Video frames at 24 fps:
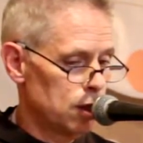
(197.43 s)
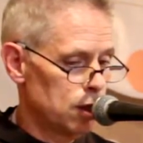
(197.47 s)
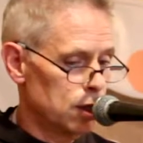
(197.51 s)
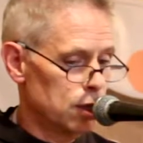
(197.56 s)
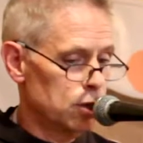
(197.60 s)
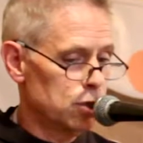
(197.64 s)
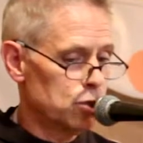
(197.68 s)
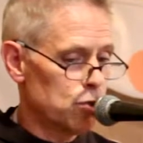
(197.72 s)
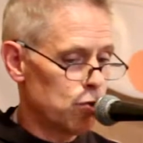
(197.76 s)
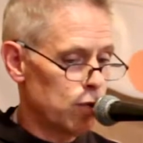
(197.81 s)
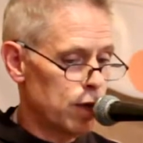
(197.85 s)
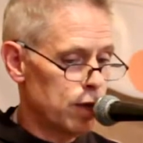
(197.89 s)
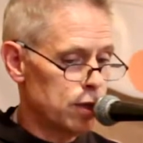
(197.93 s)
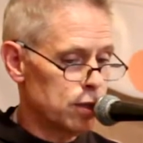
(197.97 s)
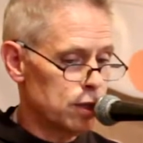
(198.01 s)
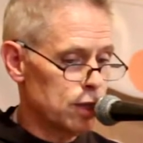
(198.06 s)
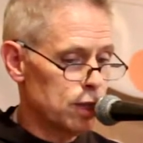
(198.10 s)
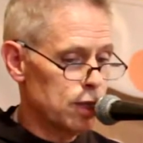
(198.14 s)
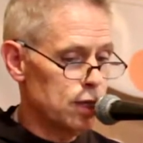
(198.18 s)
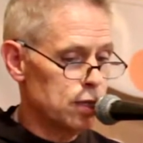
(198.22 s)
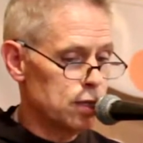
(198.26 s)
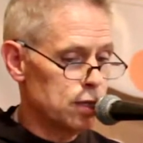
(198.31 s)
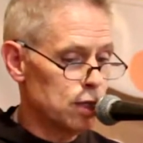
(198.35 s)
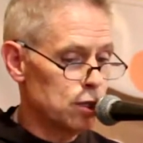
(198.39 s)
This
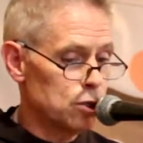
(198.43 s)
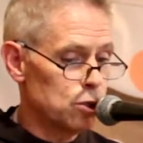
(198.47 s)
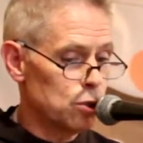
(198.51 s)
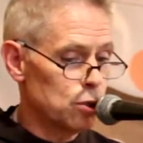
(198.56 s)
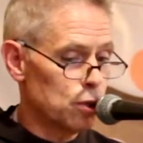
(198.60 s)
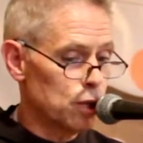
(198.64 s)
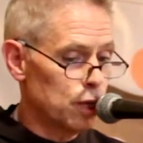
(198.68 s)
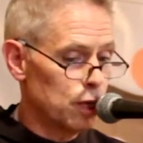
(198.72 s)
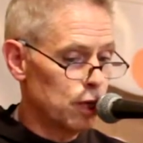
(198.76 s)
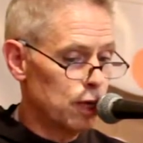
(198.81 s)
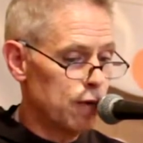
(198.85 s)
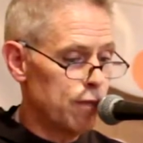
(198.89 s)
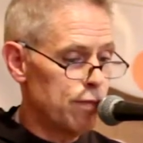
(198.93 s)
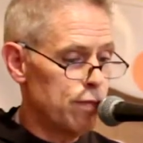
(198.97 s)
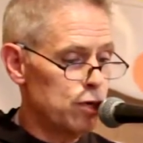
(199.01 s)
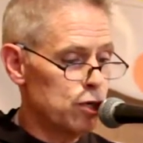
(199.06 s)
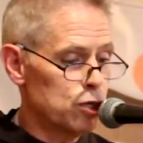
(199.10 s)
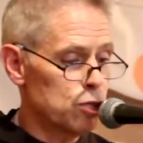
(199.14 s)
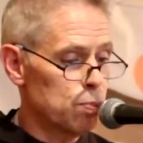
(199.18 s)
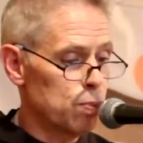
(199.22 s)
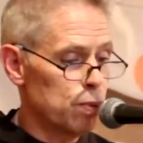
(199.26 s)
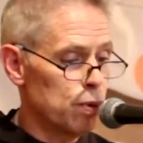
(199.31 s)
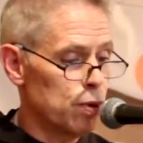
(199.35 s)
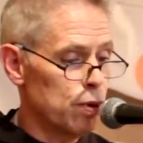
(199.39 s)
translates into the lived
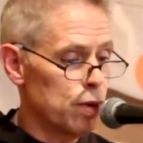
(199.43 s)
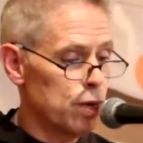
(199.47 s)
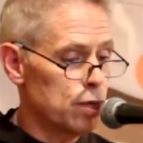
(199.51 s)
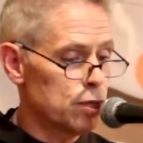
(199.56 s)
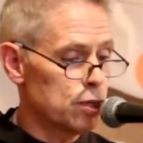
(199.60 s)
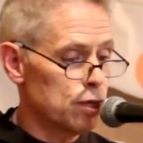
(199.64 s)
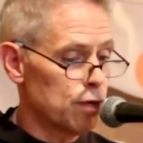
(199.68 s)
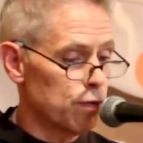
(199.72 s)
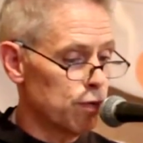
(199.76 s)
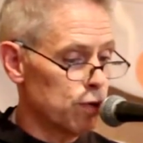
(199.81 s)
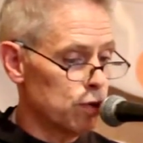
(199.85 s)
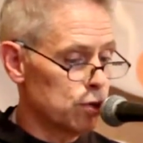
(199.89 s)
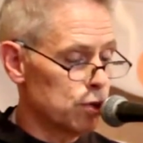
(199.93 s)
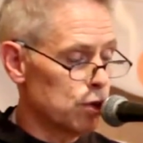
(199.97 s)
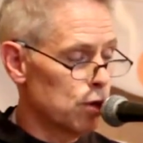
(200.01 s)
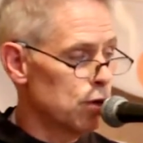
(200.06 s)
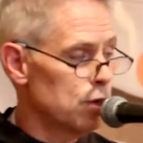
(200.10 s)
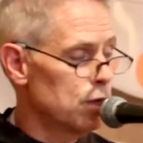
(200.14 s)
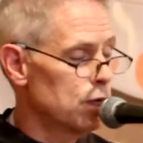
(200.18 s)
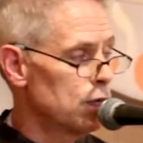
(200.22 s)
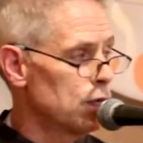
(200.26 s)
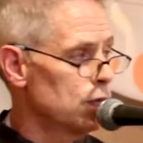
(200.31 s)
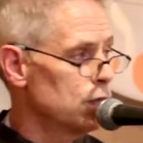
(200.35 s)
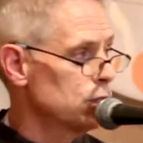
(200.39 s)
experience of
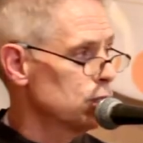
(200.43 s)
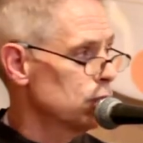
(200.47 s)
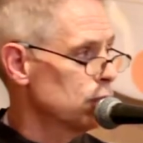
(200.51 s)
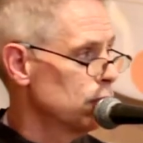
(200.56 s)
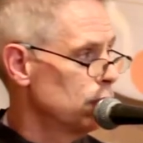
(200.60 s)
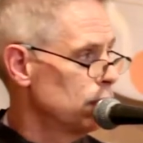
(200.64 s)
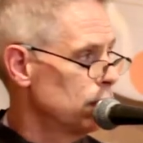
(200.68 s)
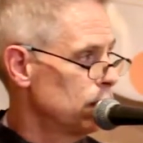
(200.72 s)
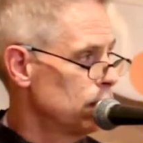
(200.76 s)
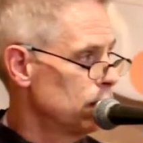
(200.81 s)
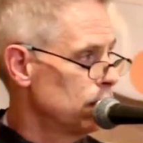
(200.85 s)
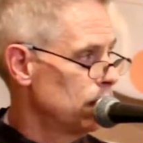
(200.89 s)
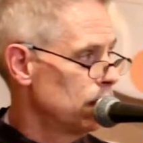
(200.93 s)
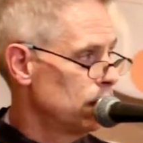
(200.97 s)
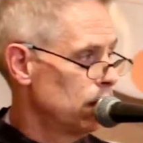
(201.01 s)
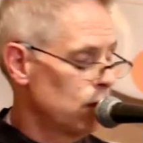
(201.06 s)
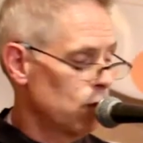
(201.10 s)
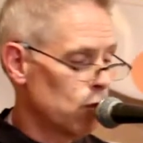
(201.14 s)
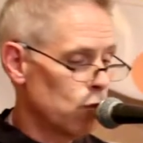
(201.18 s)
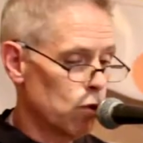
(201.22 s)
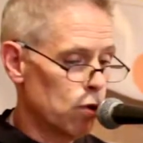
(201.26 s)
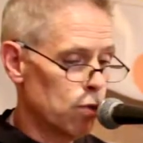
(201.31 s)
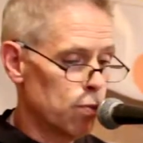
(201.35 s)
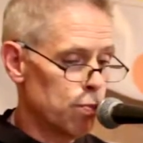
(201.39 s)
fraternities
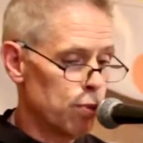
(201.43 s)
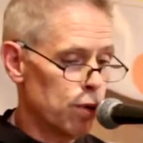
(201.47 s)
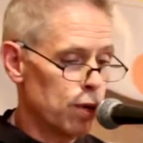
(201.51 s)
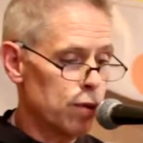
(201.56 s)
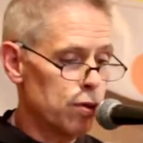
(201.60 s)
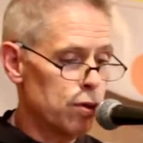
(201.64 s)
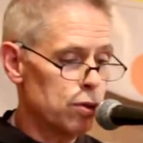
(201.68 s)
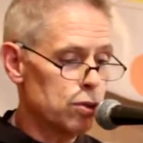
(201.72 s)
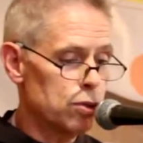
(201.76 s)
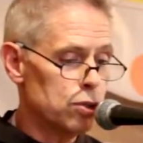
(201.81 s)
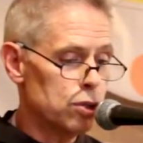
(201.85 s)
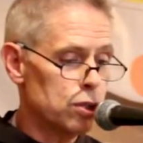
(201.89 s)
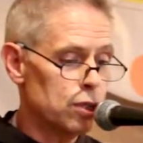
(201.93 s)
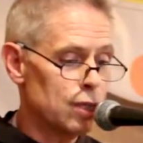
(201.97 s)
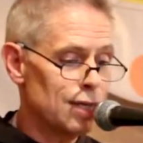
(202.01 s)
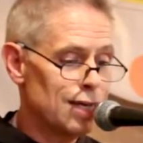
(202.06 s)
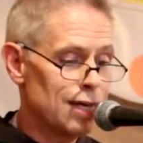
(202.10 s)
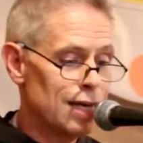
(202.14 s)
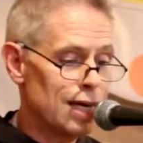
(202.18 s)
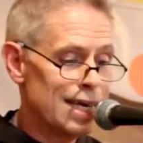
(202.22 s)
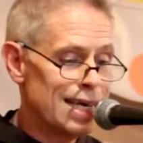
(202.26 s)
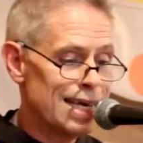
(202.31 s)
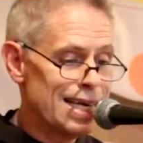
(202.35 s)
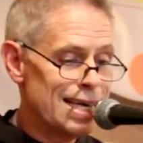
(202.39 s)
where brothers
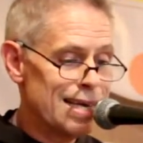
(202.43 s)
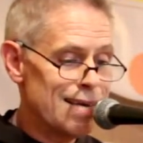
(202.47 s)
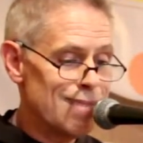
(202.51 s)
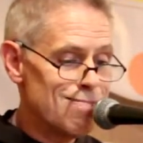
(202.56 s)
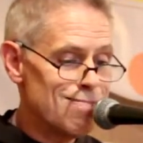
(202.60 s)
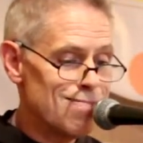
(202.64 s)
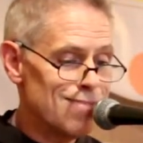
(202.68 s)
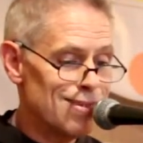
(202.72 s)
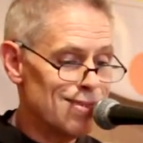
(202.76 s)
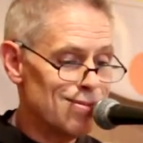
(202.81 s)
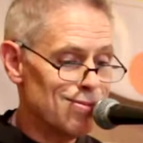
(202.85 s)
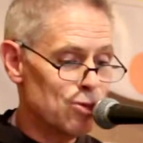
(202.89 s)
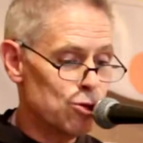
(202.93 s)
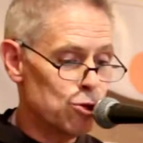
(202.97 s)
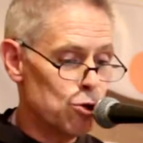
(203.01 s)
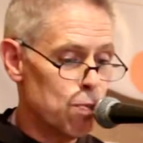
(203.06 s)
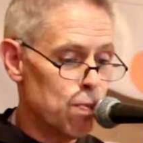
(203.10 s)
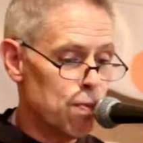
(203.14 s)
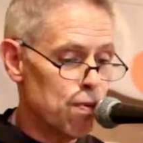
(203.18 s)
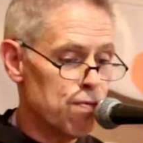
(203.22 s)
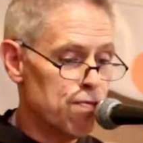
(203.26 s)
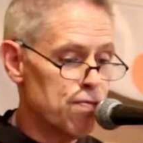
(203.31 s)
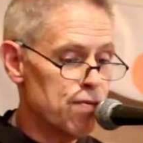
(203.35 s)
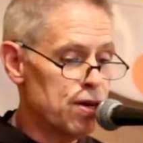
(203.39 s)

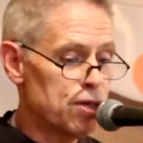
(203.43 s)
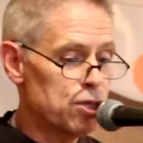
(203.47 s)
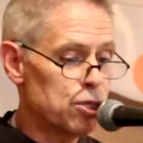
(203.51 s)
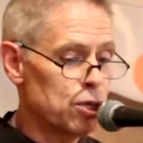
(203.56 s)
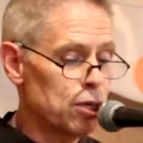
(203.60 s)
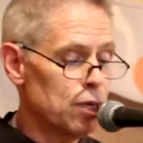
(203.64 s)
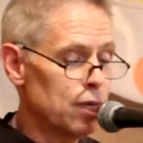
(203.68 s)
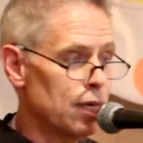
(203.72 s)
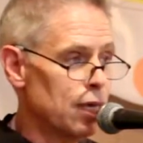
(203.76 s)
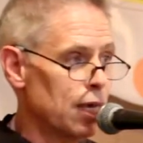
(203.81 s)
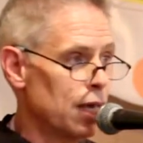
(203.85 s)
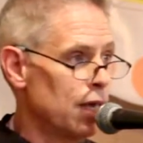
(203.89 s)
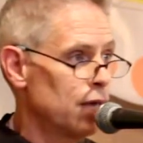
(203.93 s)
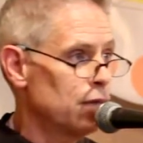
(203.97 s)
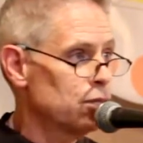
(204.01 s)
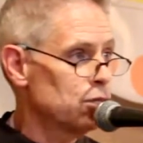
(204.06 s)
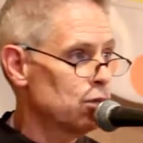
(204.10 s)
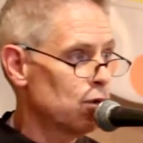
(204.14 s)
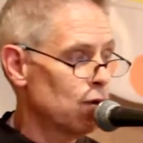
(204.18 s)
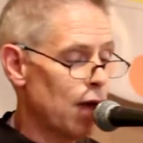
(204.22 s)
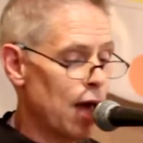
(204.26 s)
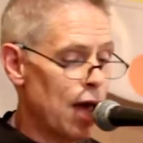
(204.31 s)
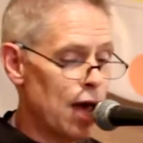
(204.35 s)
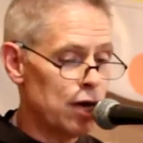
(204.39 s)
superficially
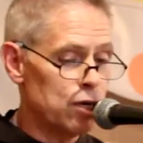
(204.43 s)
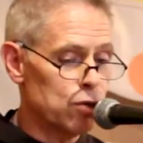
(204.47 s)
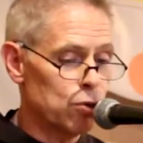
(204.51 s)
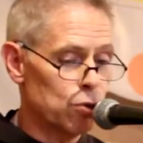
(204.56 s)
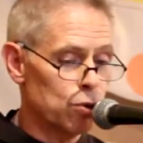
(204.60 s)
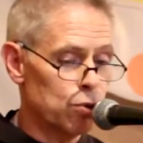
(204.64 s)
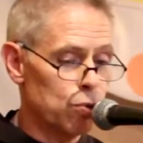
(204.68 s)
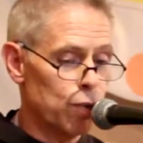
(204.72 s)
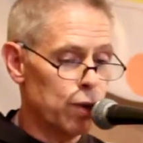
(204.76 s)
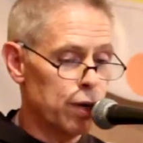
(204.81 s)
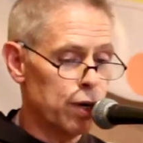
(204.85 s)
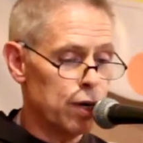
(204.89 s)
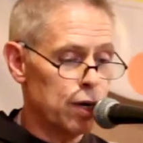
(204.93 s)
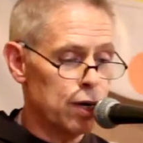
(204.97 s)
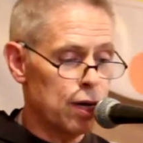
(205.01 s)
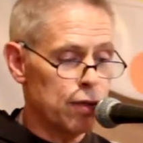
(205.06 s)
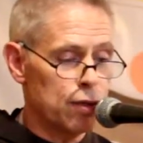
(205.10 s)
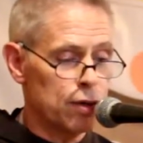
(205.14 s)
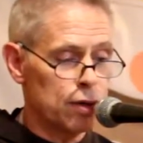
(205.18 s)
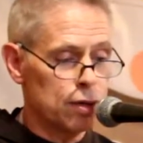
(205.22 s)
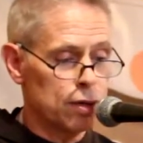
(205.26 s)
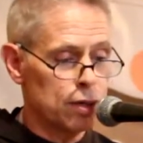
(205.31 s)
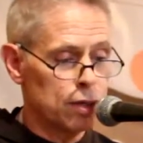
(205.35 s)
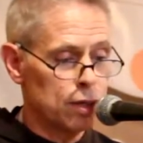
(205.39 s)
interact with one
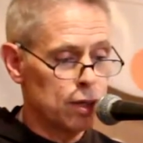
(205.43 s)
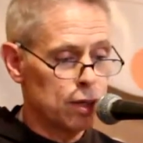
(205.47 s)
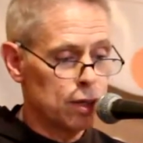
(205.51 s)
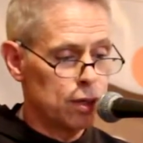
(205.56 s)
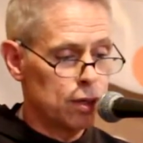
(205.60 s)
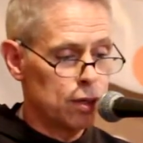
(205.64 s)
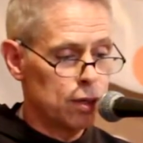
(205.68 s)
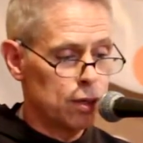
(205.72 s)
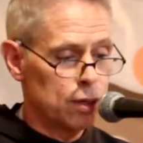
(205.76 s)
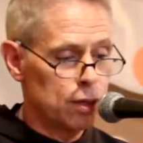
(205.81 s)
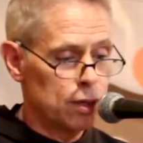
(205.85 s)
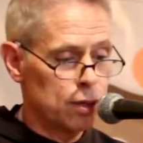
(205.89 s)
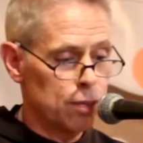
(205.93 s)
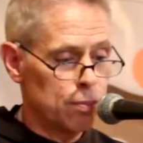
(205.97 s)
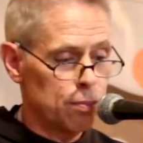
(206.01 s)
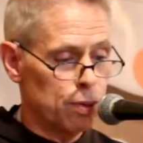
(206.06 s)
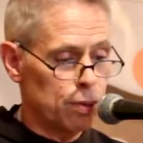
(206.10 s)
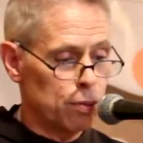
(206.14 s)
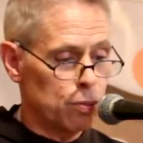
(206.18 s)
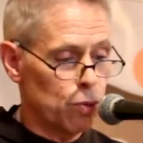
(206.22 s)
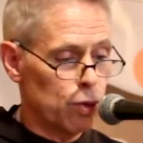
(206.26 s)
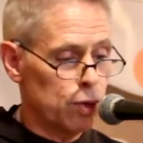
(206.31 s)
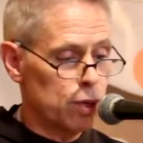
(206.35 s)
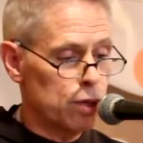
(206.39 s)
another,
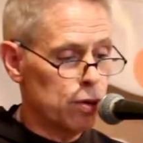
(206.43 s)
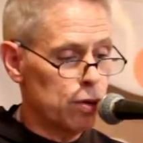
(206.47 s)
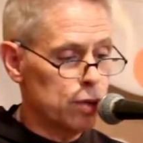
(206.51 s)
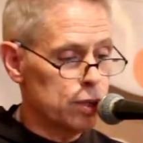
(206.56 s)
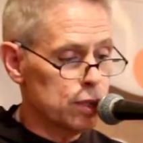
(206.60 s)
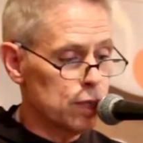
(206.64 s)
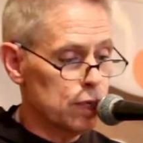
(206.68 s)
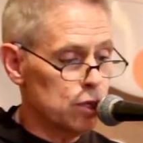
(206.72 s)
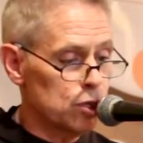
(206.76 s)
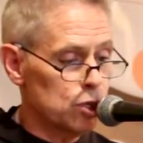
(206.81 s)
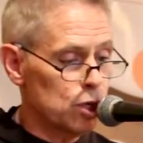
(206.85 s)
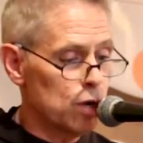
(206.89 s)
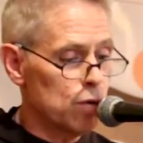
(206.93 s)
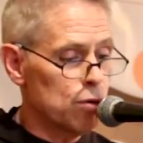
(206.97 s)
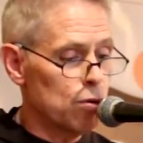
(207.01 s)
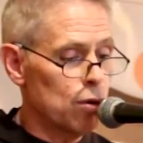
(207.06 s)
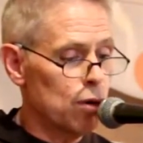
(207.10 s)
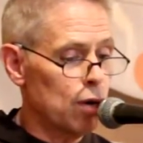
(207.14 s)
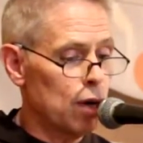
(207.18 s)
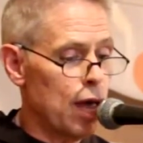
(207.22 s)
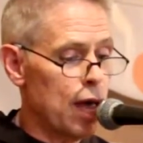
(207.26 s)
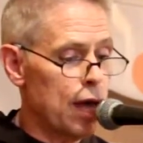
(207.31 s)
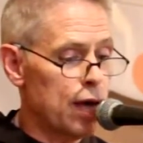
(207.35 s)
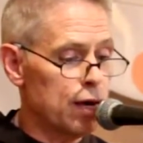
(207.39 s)
but where there is a
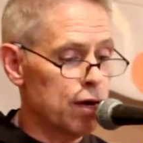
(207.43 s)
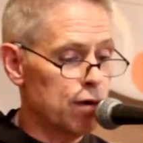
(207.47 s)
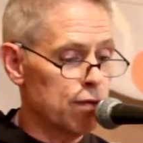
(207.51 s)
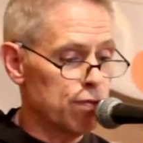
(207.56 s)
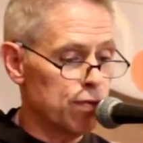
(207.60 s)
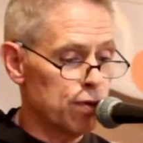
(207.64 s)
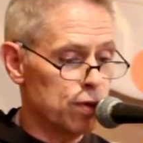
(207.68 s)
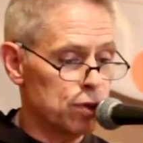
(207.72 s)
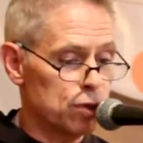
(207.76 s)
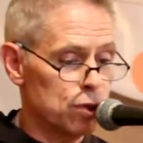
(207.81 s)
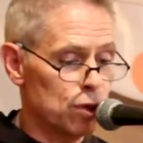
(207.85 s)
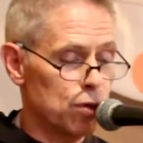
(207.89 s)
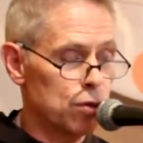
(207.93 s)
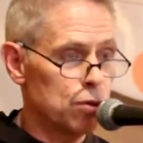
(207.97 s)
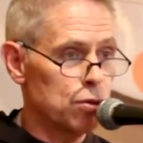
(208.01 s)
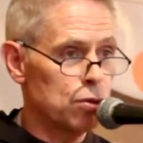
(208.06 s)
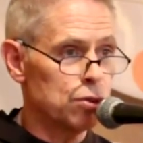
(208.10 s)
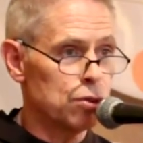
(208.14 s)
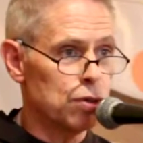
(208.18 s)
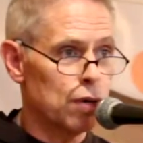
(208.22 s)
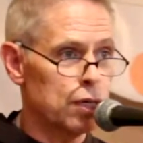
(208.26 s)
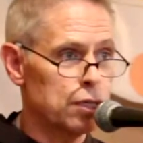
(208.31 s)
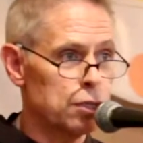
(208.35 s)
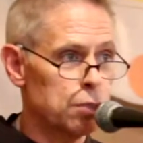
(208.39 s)
general lack of
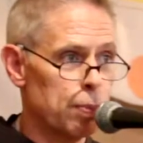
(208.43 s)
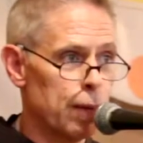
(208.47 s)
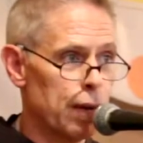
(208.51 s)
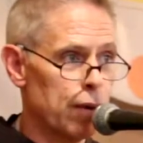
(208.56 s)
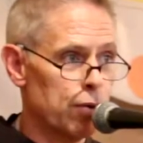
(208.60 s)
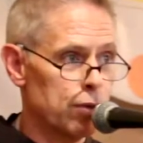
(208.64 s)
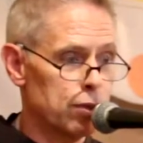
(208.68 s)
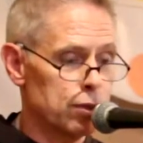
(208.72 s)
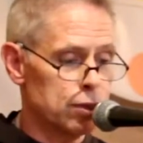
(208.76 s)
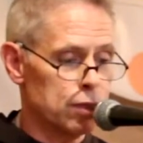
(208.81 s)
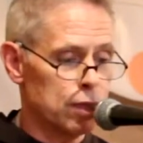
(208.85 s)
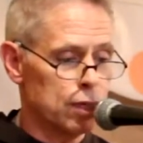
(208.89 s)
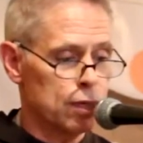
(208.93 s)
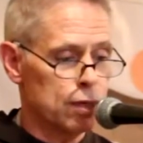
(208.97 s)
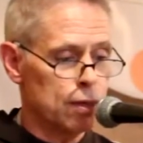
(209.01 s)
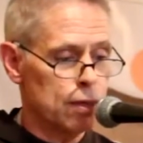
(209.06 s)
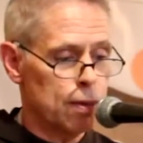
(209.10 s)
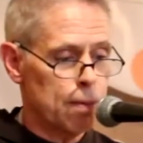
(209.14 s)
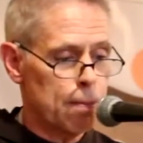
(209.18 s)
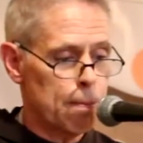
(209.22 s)
fraternal transparency.